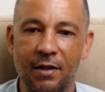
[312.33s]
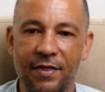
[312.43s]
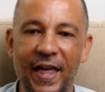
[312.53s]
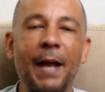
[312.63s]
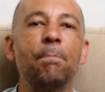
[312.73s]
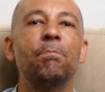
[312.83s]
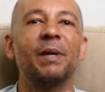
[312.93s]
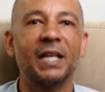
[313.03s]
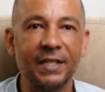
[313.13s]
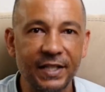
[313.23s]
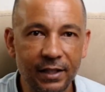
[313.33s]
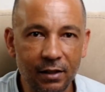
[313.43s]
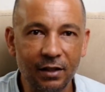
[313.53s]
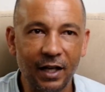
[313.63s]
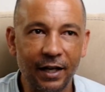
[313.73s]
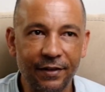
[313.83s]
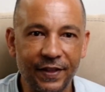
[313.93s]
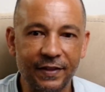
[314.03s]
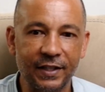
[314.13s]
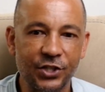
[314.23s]
that big a deal. I
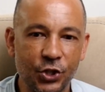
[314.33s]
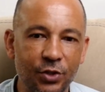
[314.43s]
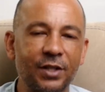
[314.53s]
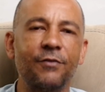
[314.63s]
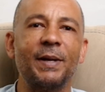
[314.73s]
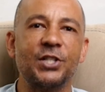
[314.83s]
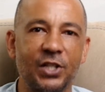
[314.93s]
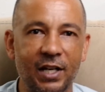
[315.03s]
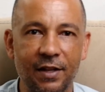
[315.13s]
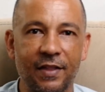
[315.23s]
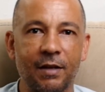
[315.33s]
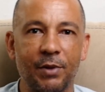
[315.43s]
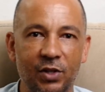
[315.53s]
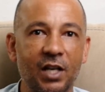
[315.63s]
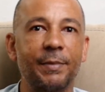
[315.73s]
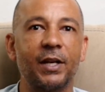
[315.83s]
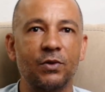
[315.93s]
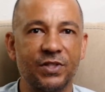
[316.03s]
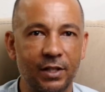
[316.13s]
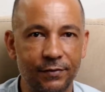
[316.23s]
think they shouldn't have mentioned anything about it coming
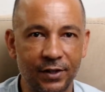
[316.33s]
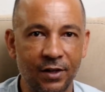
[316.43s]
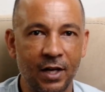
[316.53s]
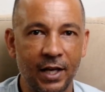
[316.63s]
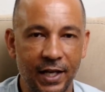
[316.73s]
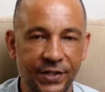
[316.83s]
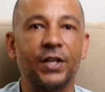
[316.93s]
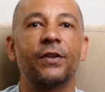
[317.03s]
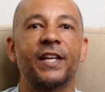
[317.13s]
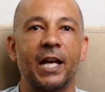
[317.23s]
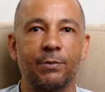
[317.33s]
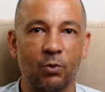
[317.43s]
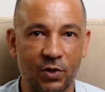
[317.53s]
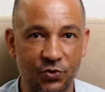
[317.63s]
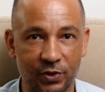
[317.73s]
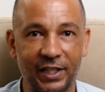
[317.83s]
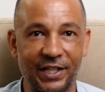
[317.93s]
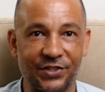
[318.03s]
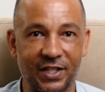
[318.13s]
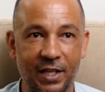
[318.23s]
out in silver until the camera was
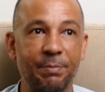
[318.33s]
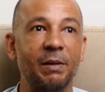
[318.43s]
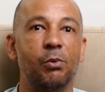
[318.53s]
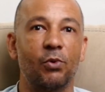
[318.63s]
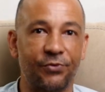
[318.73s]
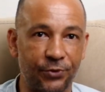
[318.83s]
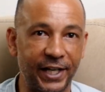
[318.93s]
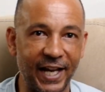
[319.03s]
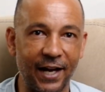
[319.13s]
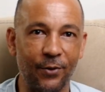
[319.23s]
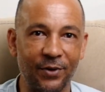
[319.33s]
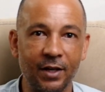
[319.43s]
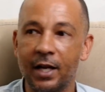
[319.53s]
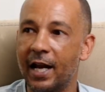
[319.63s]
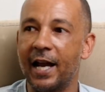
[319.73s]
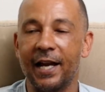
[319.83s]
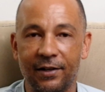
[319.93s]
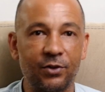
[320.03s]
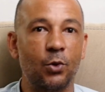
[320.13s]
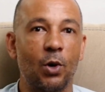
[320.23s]
released, and then people would freak out,
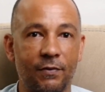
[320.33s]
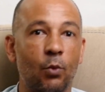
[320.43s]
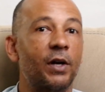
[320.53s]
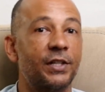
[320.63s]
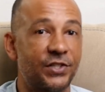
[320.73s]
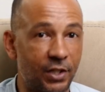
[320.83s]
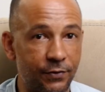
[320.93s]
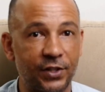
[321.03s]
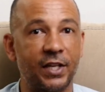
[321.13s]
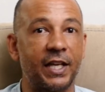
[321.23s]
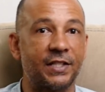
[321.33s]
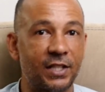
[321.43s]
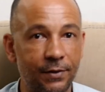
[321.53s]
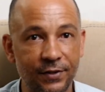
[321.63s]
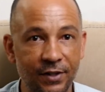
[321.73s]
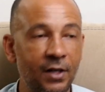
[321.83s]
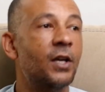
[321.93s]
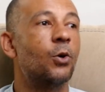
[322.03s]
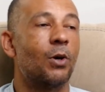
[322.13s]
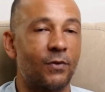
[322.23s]
and whoever wanted silver could get silver,
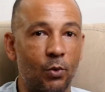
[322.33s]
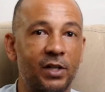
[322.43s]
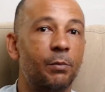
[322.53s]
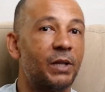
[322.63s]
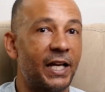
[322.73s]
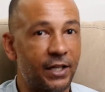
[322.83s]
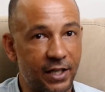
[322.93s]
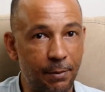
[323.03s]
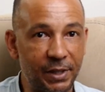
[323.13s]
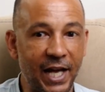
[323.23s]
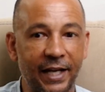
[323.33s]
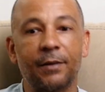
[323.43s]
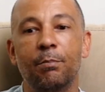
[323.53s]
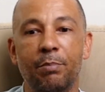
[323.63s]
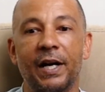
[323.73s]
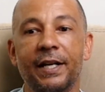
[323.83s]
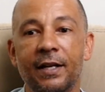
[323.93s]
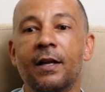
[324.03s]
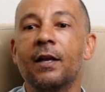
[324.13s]
whoever wanted black could get black. But